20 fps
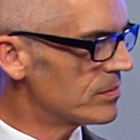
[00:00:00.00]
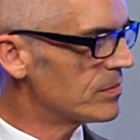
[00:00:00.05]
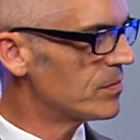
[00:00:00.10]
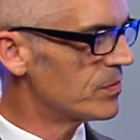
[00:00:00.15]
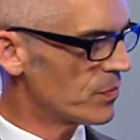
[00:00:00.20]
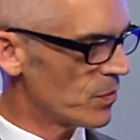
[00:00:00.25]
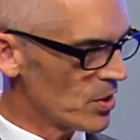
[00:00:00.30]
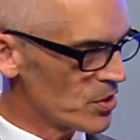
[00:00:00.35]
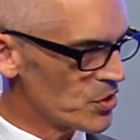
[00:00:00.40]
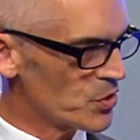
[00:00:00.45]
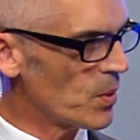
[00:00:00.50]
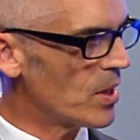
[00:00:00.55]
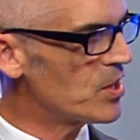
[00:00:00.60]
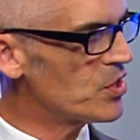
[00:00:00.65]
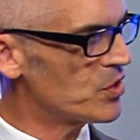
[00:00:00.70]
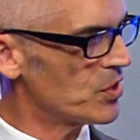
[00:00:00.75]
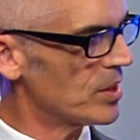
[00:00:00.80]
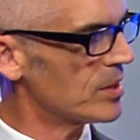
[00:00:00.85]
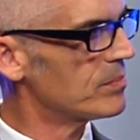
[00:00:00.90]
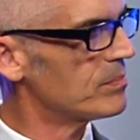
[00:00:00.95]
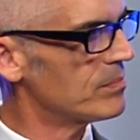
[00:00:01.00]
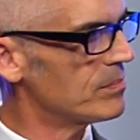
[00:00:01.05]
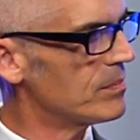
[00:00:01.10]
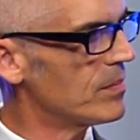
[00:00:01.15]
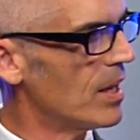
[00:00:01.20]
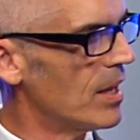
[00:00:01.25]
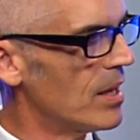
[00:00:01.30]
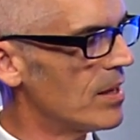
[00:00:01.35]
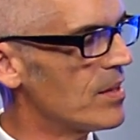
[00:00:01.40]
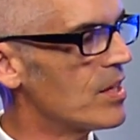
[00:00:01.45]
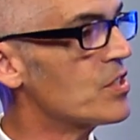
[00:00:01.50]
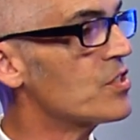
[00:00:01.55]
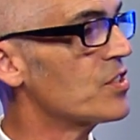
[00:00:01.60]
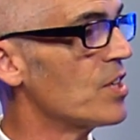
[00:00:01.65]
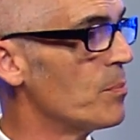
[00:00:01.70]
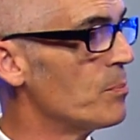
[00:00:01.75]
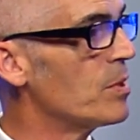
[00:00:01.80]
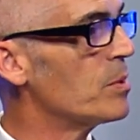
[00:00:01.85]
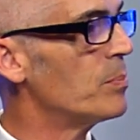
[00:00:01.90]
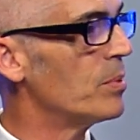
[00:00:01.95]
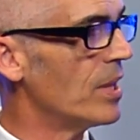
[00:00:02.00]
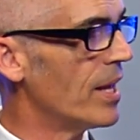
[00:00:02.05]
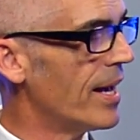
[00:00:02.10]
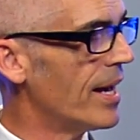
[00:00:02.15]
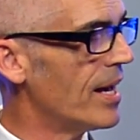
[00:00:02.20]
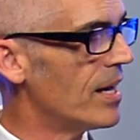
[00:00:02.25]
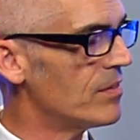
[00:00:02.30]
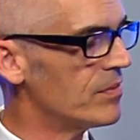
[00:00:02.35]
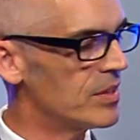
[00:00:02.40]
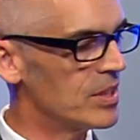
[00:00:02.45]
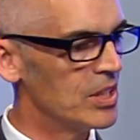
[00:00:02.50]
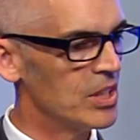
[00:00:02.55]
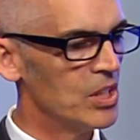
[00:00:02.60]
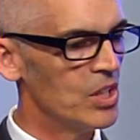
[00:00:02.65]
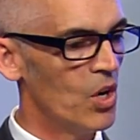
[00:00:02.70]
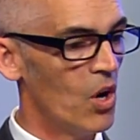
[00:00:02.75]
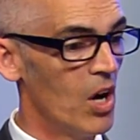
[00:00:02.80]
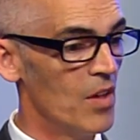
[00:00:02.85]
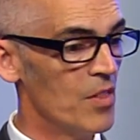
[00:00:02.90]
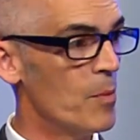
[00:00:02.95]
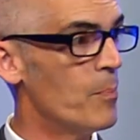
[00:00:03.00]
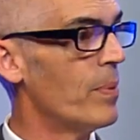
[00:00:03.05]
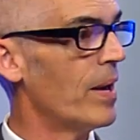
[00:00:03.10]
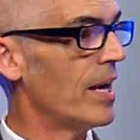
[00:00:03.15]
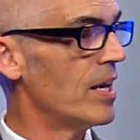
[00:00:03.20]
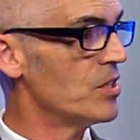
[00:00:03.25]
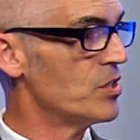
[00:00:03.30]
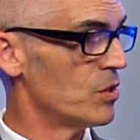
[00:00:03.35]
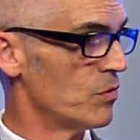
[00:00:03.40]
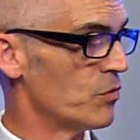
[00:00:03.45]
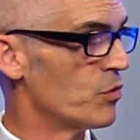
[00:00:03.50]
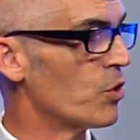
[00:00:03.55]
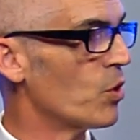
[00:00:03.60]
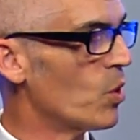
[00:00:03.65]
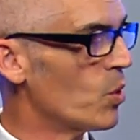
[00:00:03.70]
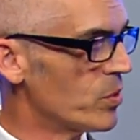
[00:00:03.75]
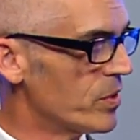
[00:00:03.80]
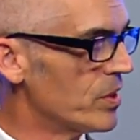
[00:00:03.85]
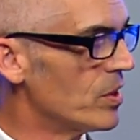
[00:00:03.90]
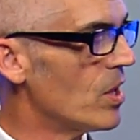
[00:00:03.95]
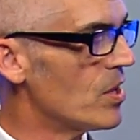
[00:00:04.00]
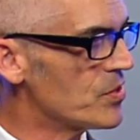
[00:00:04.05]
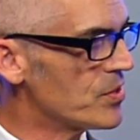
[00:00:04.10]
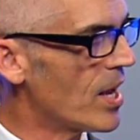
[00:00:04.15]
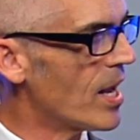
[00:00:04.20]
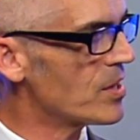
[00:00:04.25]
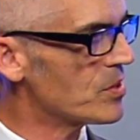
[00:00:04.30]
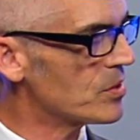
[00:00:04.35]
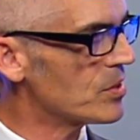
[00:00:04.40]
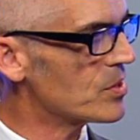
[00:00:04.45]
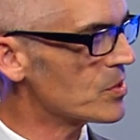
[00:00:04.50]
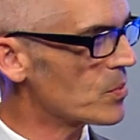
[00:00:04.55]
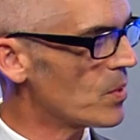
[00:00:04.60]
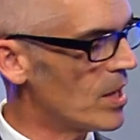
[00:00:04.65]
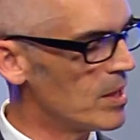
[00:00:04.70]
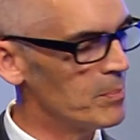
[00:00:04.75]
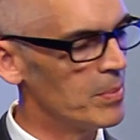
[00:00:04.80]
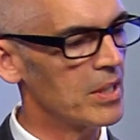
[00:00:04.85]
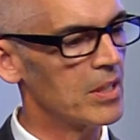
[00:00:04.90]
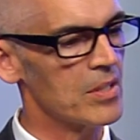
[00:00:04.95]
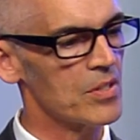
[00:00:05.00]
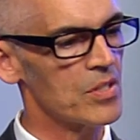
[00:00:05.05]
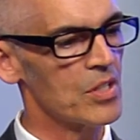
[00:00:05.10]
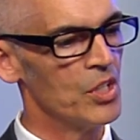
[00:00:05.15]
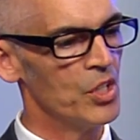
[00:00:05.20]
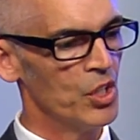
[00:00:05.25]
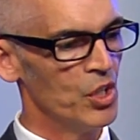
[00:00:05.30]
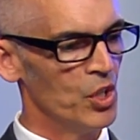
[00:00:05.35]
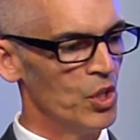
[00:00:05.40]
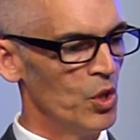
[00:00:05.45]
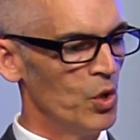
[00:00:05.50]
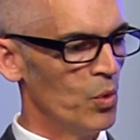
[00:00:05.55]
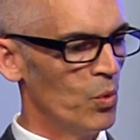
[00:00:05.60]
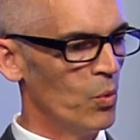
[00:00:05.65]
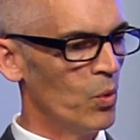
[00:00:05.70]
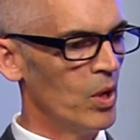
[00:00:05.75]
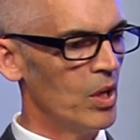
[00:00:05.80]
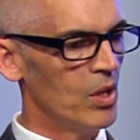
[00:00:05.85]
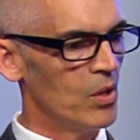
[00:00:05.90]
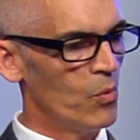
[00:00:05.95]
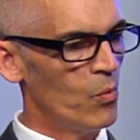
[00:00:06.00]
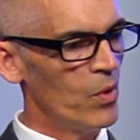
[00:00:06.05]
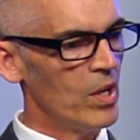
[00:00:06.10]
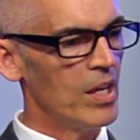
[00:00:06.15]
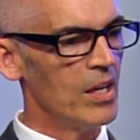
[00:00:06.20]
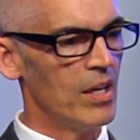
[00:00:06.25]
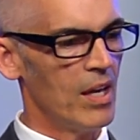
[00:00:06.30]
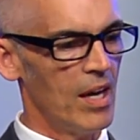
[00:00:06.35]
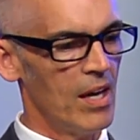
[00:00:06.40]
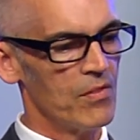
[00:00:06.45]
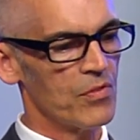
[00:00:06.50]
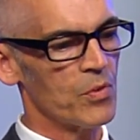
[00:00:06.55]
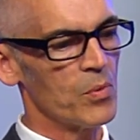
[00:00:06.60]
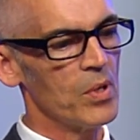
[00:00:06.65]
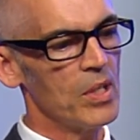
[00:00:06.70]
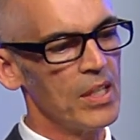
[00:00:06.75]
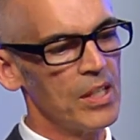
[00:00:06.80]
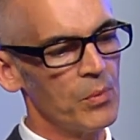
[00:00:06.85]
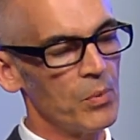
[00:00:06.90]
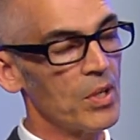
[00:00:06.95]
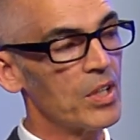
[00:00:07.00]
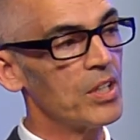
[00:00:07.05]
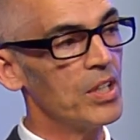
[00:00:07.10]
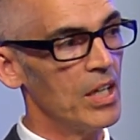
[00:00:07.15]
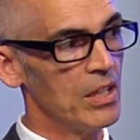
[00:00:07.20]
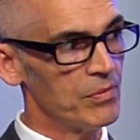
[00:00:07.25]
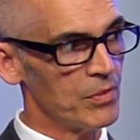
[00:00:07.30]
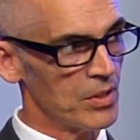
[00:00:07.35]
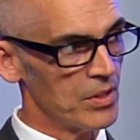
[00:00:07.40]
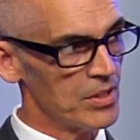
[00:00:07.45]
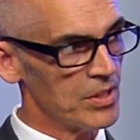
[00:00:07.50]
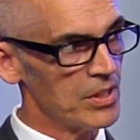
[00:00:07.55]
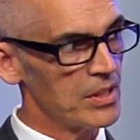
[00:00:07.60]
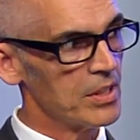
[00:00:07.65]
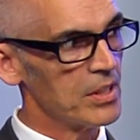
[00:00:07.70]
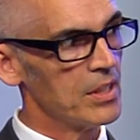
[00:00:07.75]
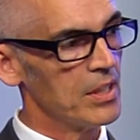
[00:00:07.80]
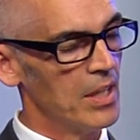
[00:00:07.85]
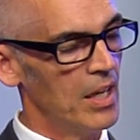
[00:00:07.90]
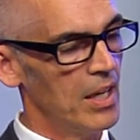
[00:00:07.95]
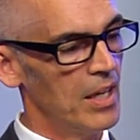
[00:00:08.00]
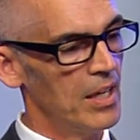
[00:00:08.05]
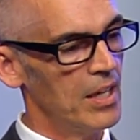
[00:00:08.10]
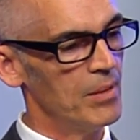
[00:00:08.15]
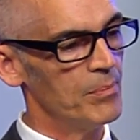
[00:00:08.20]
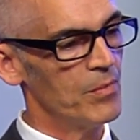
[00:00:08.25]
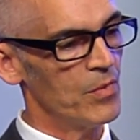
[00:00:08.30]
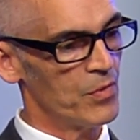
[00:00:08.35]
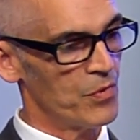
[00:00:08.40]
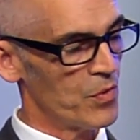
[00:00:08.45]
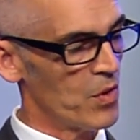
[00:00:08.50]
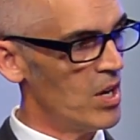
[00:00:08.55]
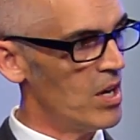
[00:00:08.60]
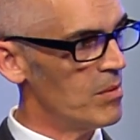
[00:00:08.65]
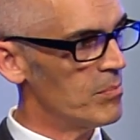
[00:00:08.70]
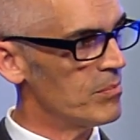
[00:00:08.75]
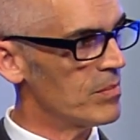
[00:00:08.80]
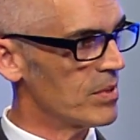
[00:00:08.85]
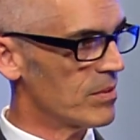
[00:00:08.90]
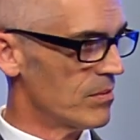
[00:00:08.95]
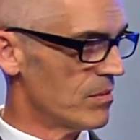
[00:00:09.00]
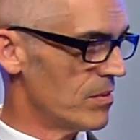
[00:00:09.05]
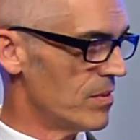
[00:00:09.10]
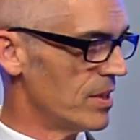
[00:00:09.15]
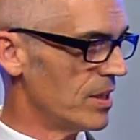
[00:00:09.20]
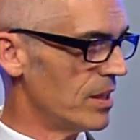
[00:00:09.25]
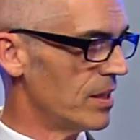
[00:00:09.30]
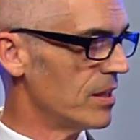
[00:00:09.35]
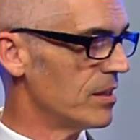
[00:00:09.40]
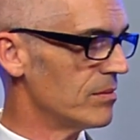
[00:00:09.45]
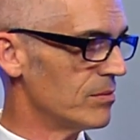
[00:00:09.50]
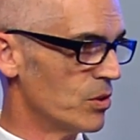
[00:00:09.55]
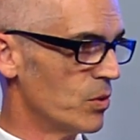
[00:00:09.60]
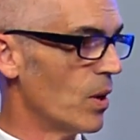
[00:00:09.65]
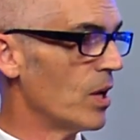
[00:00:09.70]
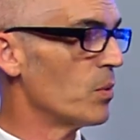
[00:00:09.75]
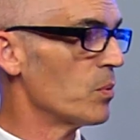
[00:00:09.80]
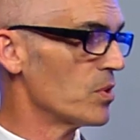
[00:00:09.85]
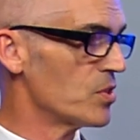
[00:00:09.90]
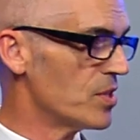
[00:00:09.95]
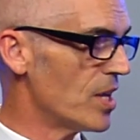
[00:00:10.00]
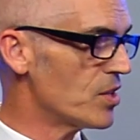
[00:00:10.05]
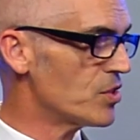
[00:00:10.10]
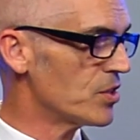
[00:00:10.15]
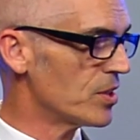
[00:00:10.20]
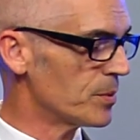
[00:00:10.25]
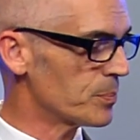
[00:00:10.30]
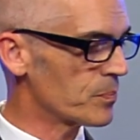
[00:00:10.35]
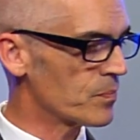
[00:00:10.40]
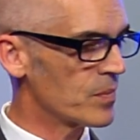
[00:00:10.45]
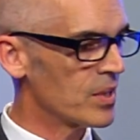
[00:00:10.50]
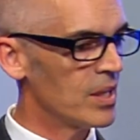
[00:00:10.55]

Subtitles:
frustration that some people have on the pace of growth in Los Angeles, right? Because we have really recovered from the Great Recession,